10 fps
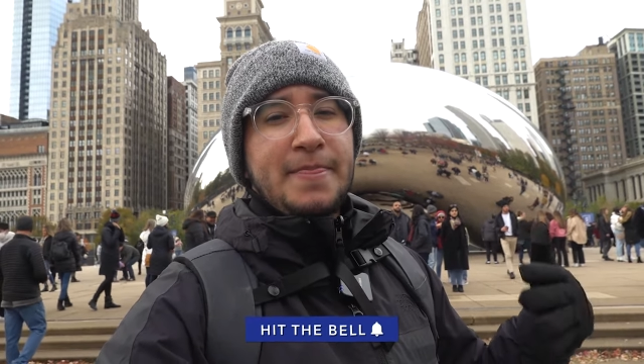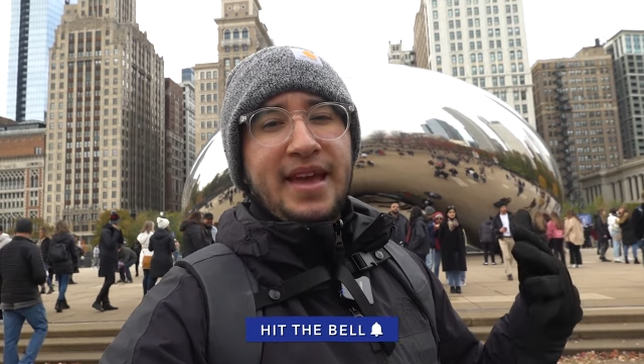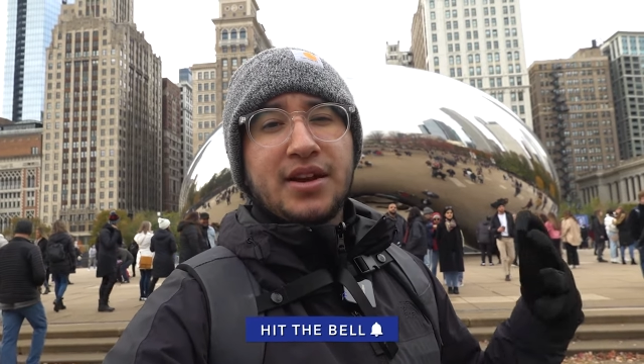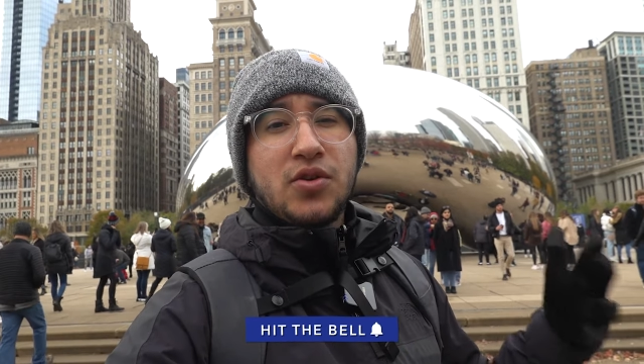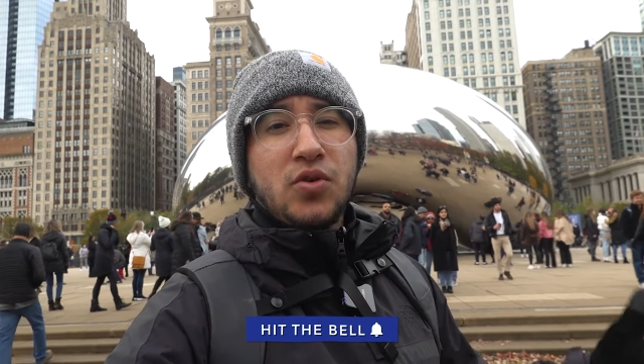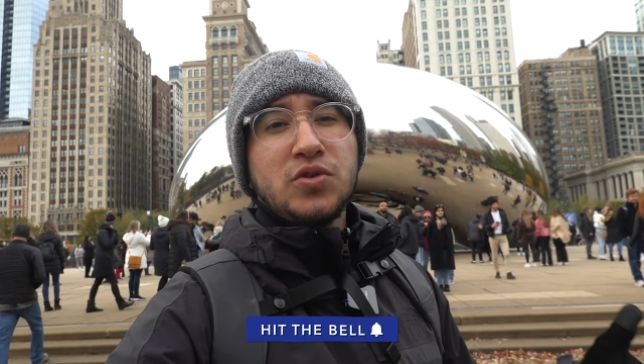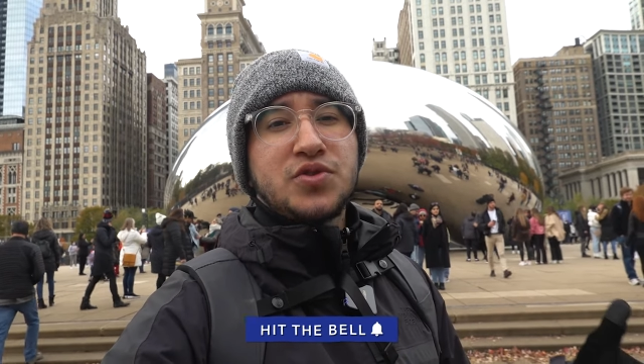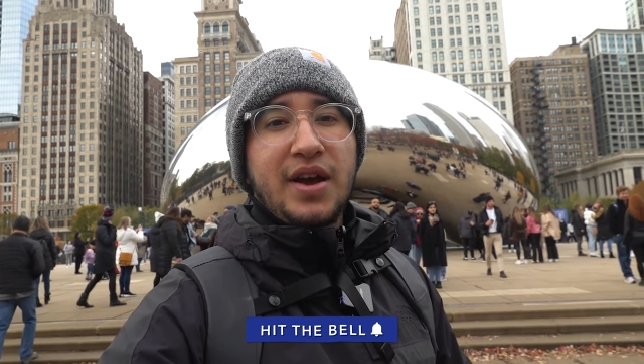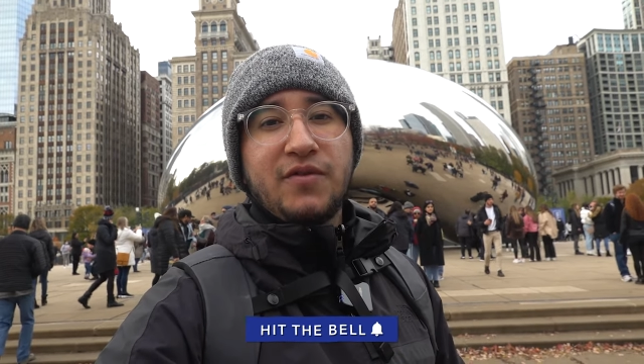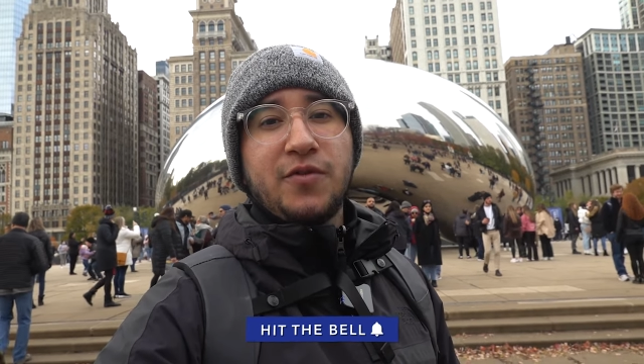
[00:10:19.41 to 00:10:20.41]
and cool
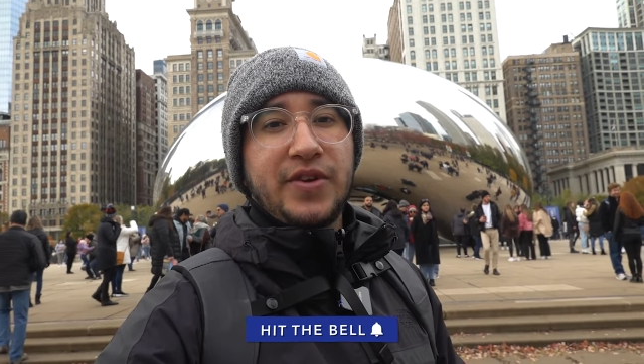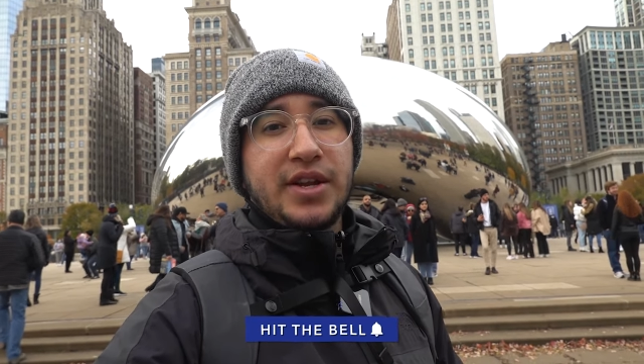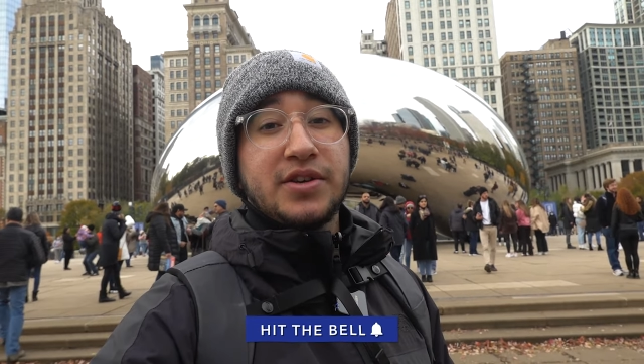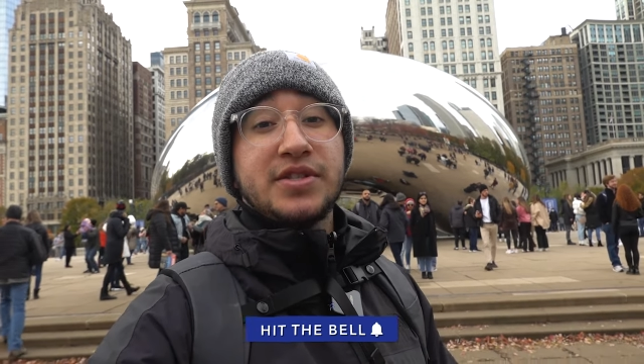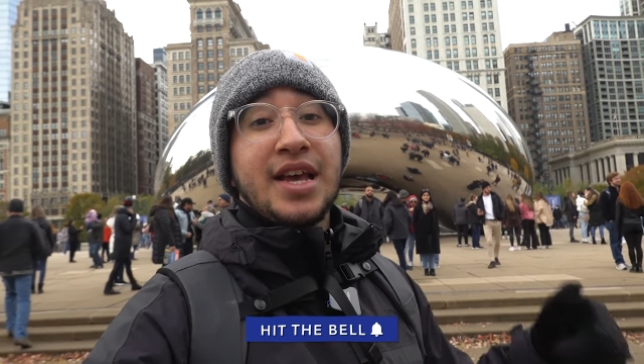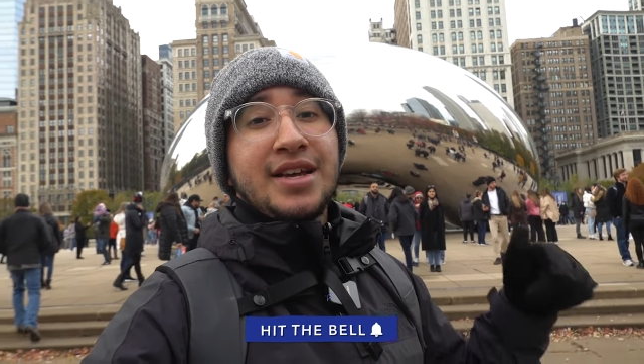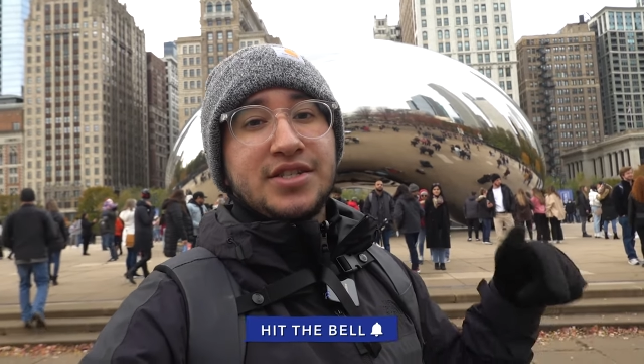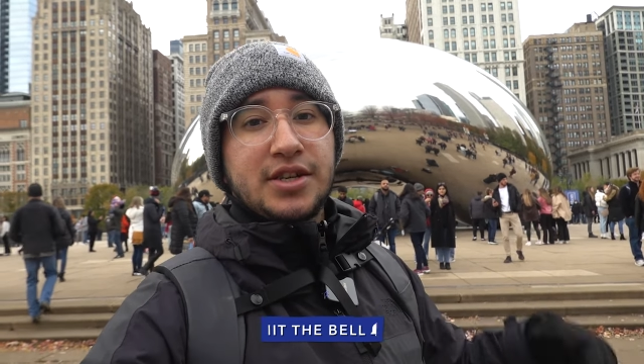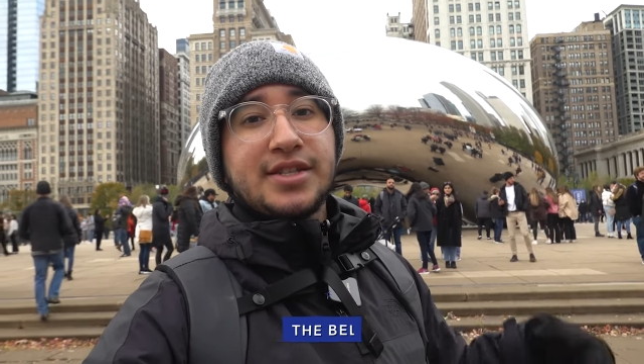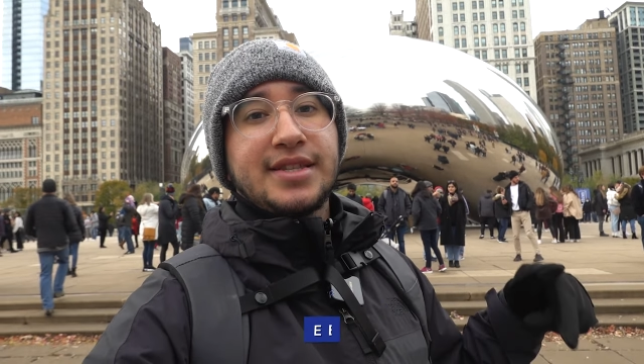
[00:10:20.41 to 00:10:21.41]
travel videos
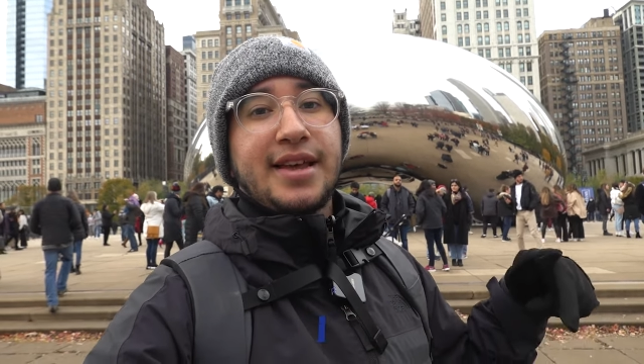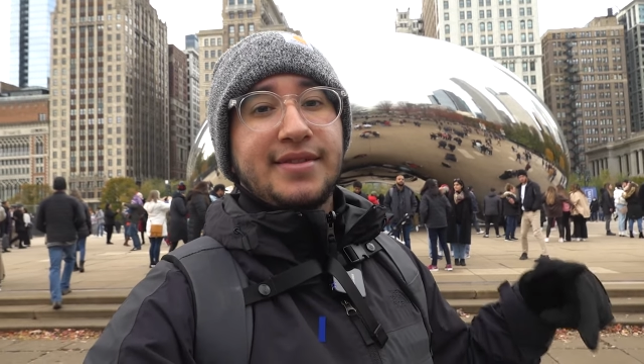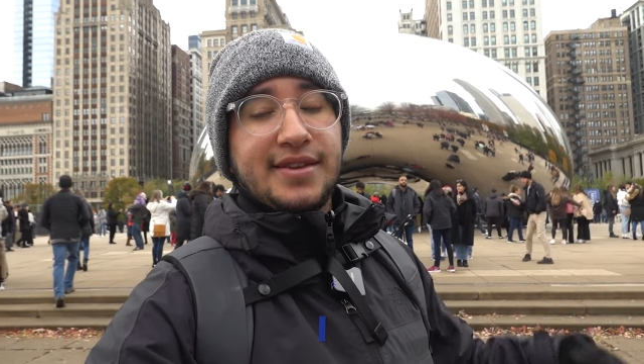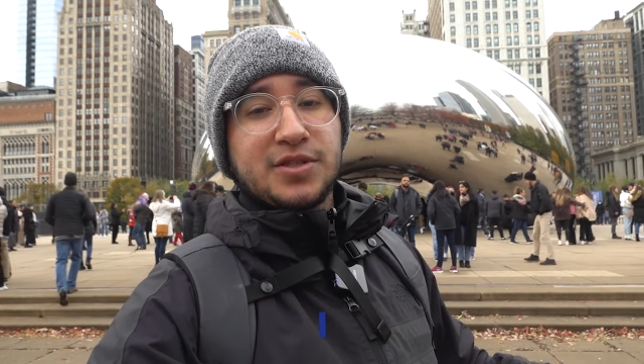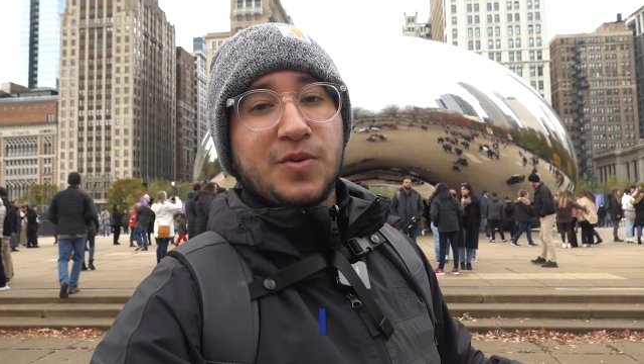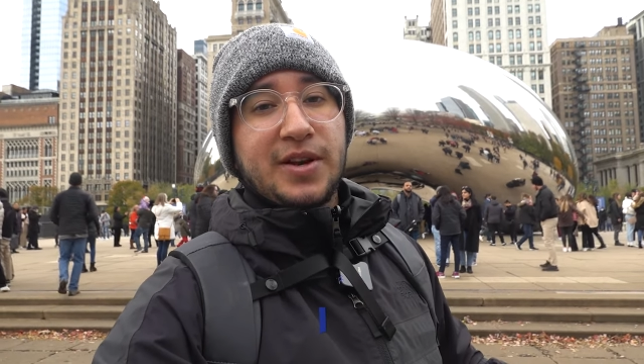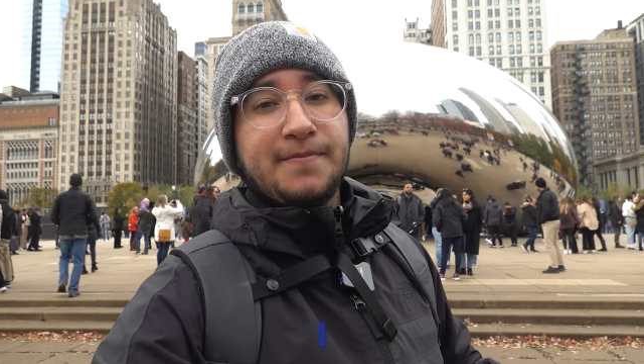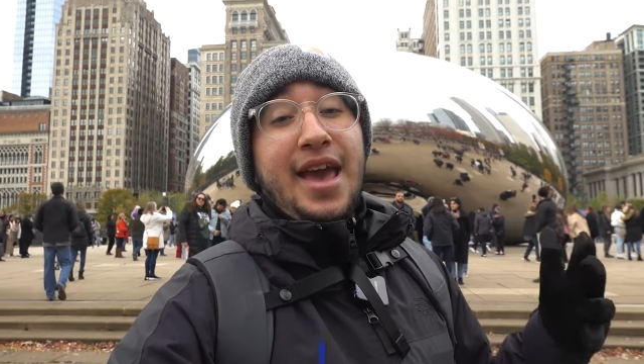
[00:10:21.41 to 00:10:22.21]
just like this one.